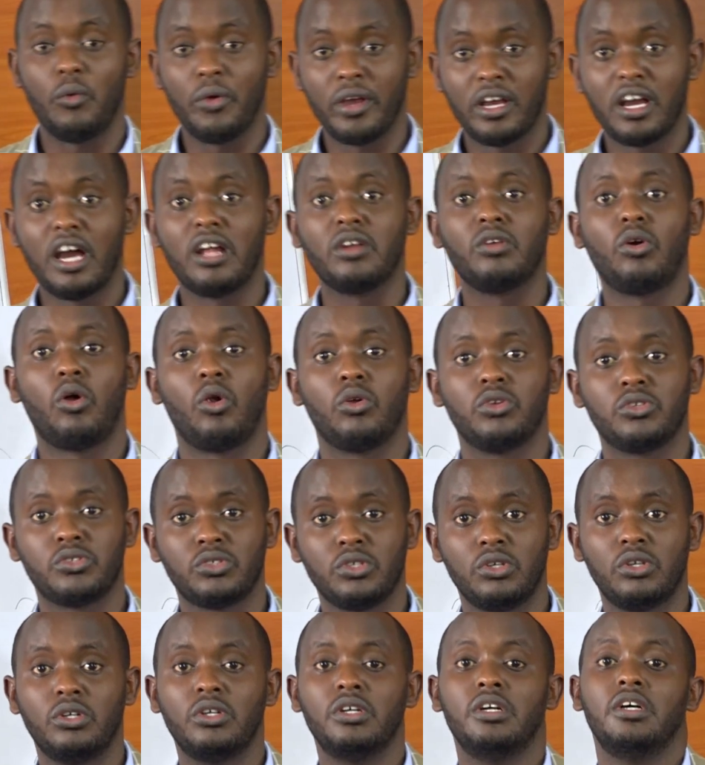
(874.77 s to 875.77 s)
we can
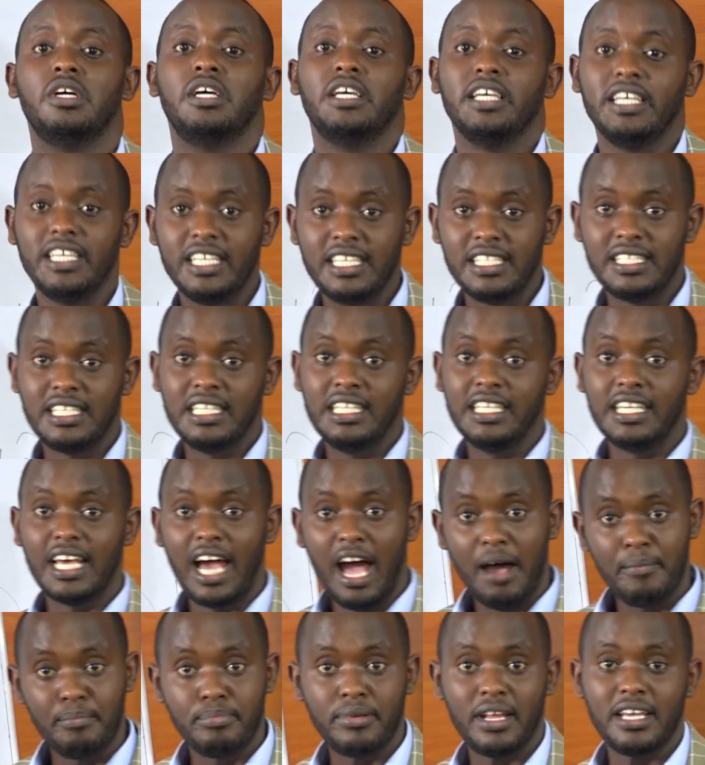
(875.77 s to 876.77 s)
also easily
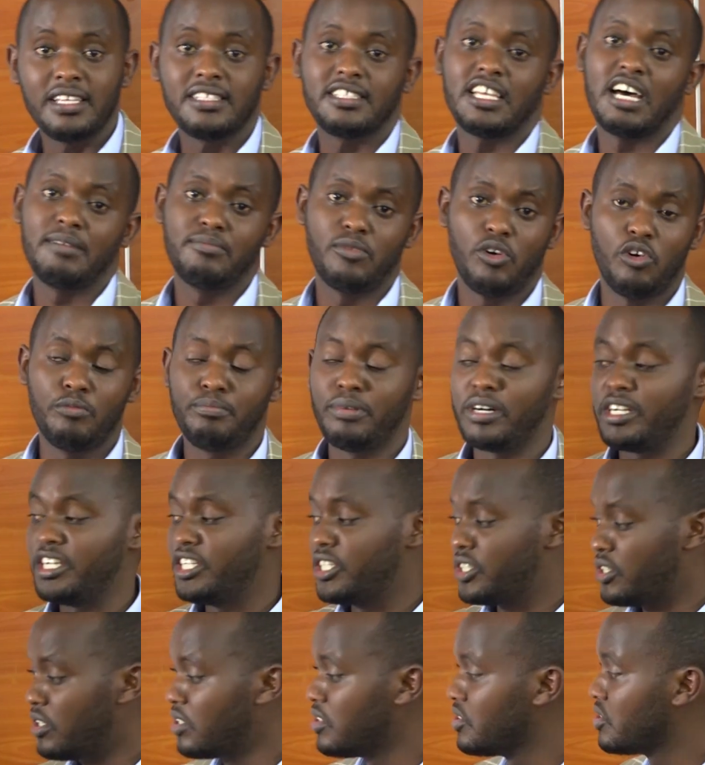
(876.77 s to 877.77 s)
apply some
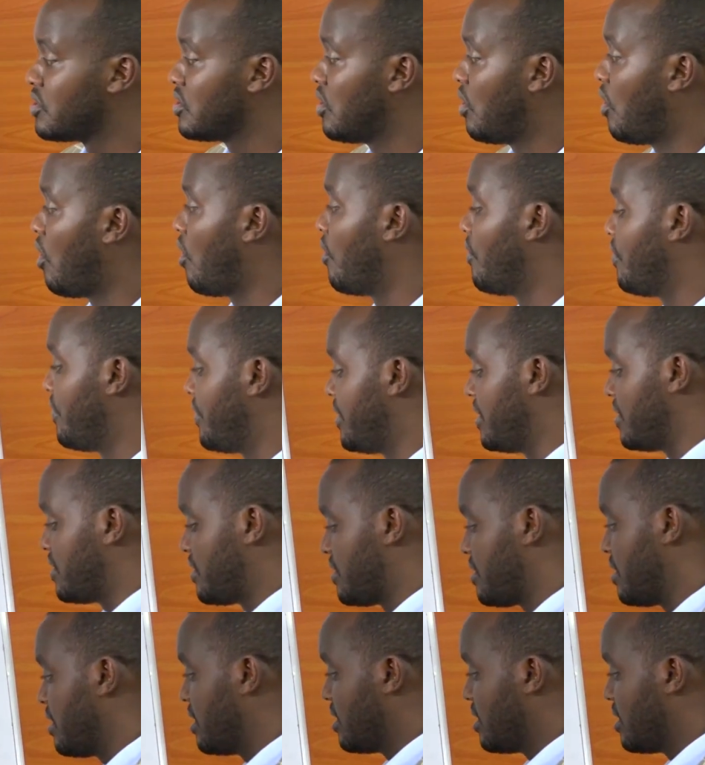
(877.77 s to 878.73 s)
operations on this